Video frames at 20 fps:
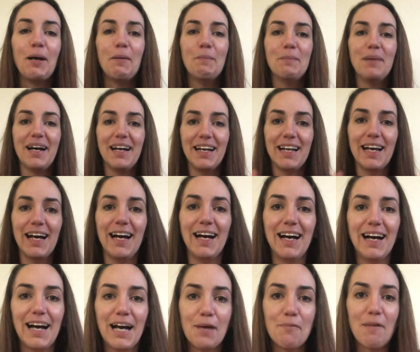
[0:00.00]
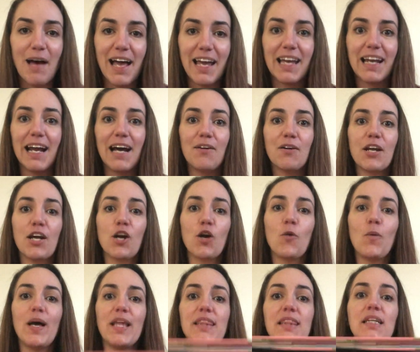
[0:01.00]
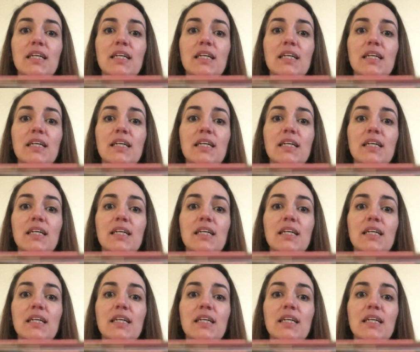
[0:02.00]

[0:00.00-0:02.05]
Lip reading: But I'm hanging out here with